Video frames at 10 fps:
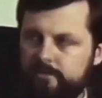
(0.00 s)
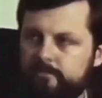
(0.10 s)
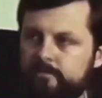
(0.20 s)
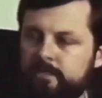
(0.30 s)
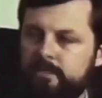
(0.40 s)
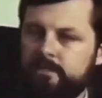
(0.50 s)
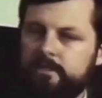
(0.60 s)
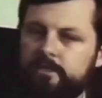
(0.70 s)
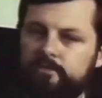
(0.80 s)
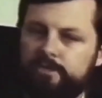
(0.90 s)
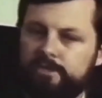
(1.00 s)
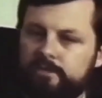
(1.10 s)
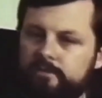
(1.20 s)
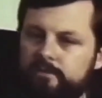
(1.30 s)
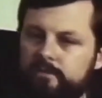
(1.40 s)
thing. In
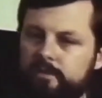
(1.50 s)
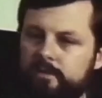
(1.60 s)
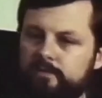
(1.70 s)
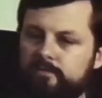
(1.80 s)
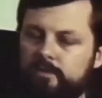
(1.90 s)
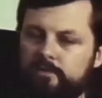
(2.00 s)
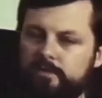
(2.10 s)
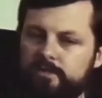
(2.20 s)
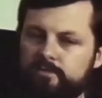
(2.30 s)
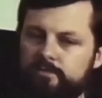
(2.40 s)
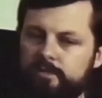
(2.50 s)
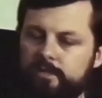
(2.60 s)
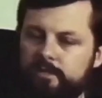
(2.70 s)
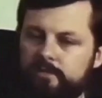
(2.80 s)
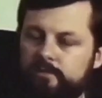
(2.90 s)
Russia, uh, involved in this would
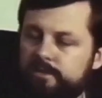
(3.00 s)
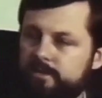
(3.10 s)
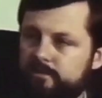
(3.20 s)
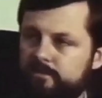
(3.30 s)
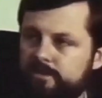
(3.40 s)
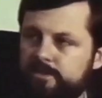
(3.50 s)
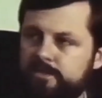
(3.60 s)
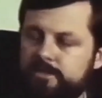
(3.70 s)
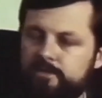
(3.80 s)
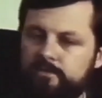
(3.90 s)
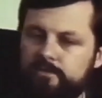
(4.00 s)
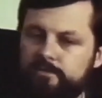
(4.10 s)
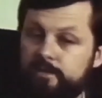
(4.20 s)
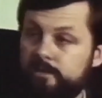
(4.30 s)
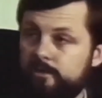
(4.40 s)
be the Russian physicist who's
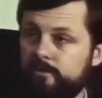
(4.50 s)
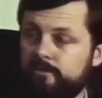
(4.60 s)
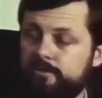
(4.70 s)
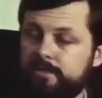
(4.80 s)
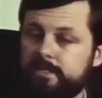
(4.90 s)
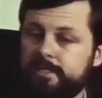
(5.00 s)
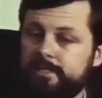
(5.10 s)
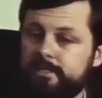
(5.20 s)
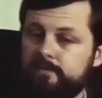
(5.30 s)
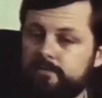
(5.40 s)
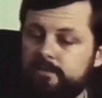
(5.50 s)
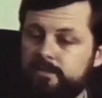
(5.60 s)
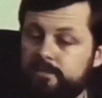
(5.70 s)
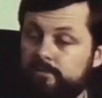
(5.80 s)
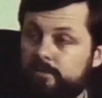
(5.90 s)
been in the news recently uh, with
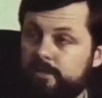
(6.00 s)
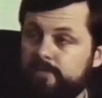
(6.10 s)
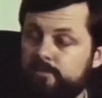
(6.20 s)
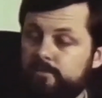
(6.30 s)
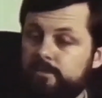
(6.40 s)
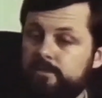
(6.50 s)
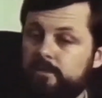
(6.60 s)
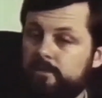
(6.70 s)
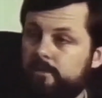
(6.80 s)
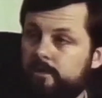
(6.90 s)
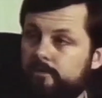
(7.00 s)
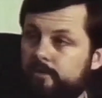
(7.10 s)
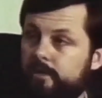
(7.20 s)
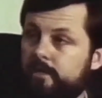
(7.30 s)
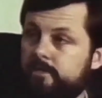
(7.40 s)
the civil rights movements, Dr.
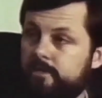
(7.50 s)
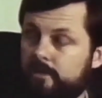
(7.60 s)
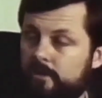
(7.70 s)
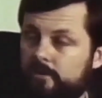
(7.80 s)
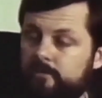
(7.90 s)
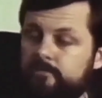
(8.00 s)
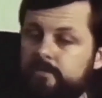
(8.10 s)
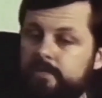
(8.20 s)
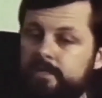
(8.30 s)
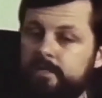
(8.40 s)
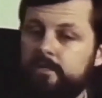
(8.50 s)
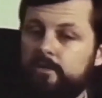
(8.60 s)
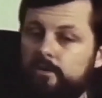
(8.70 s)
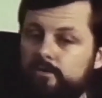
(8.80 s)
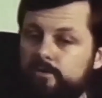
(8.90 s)
Andrei Sakharov
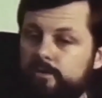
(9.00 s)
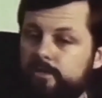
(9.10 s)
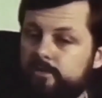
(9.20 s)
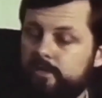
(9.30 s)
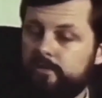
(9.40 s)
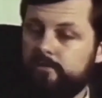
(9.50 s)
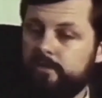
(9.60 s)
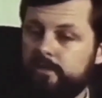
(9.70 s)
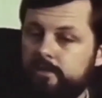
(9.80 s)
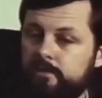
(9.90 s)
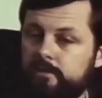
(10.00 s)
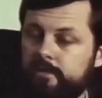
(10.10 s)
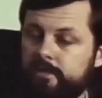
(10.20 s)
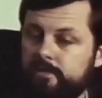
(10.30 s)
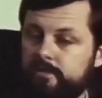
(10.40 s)
also in his country, uh,
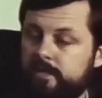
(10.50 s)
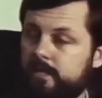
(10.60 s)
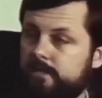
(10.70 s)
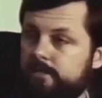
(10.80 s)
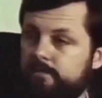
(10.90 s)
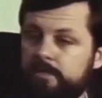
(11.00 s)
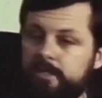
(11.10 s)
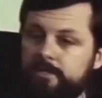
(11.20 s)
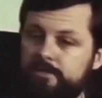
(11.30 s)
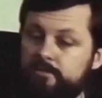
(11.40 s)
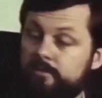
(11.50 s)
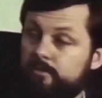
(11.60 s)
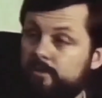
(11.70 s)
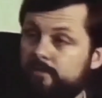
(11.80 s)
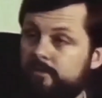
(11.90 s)
an ex KGB agent, some
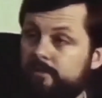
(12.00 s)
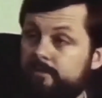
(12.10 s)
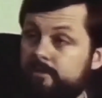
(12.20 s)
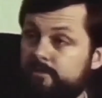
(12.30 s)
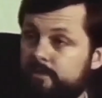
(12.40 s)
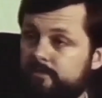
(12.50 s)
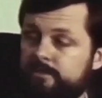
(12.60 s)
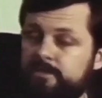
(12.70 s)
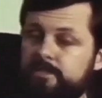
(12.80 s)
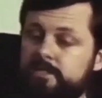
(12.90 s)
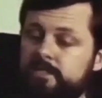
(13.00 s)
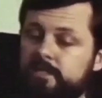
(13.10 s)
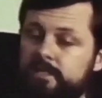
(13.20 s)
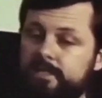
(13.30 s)
25 years, but a physicist,